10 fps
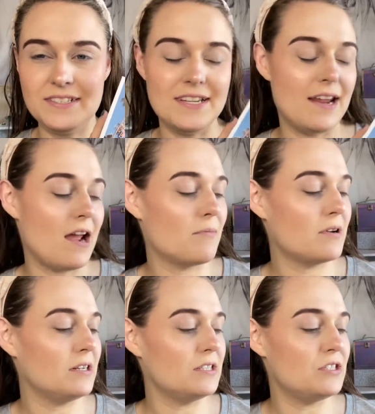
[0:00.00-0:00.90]
Today I'm
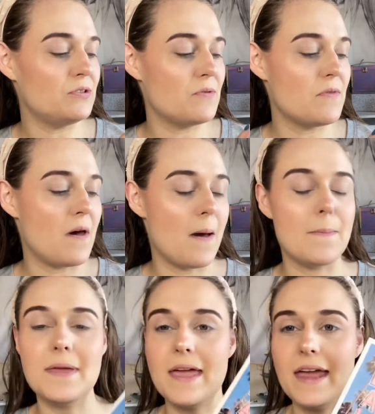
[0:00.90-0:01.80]
going to do the
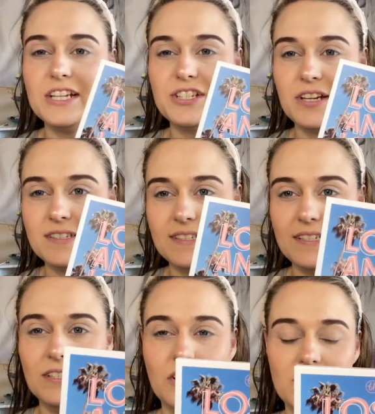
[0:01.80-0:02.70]
BH Lost
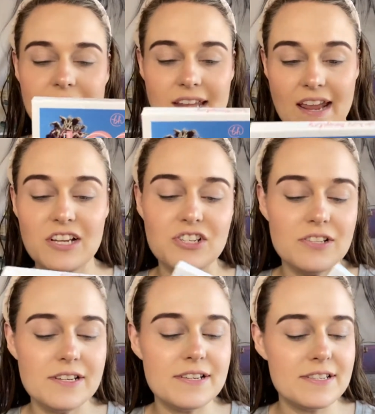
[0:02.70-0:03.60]
in Los
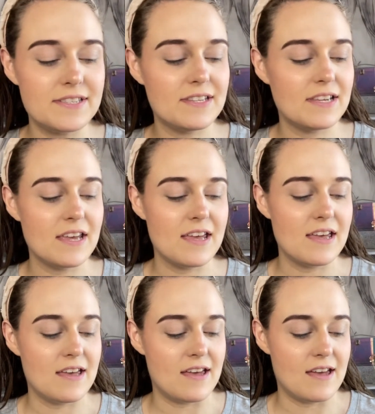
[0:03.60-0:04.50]
Angeles.
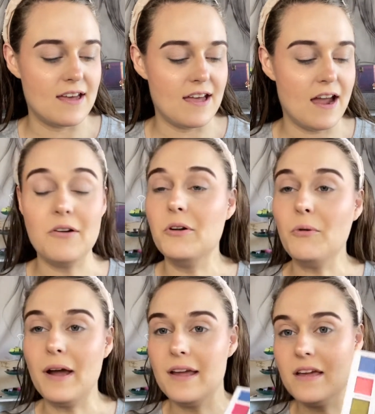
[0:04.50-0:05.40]
I don't know
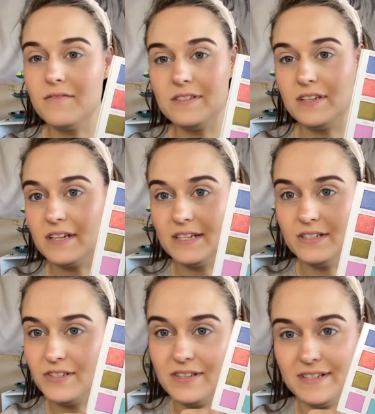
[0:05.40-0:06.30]
why I haven't dug
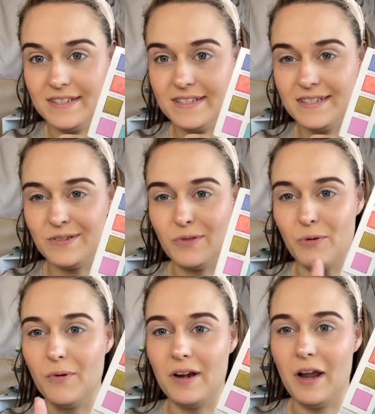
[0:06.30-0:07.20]
into this. This is the
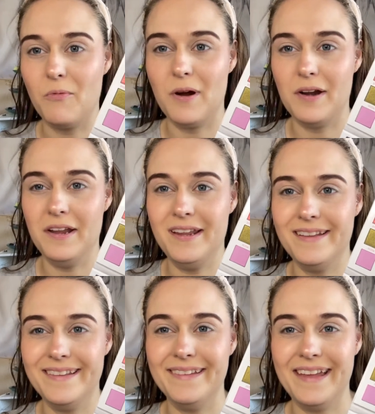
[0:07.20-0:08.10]
one I
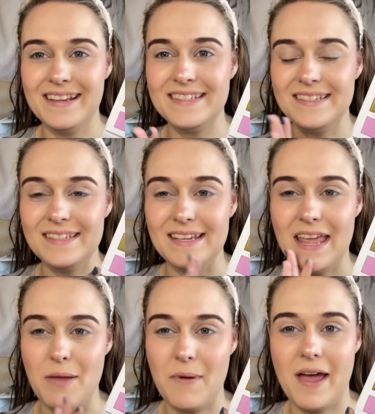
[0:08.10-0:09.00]
wanted like since it
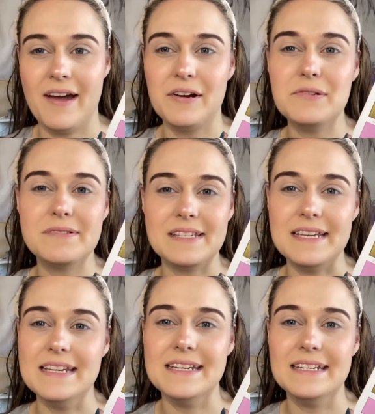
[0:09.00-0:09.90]
came out,
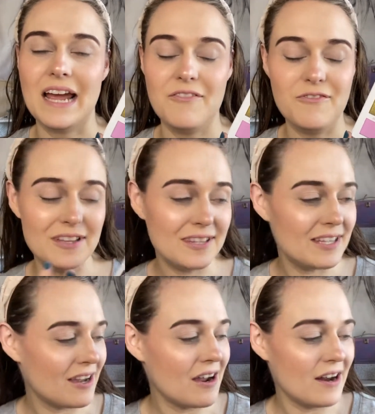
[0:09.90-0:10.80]
and I finally
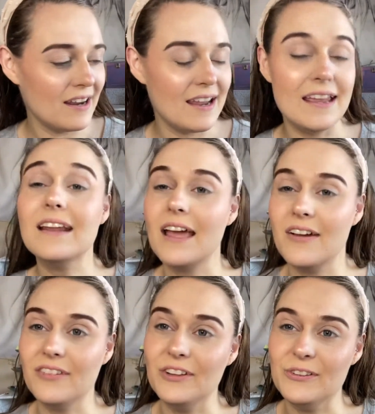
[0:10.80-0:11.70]
got it and
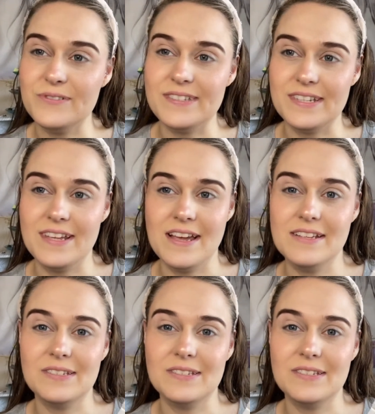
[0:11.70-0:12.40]
haven't used it yet.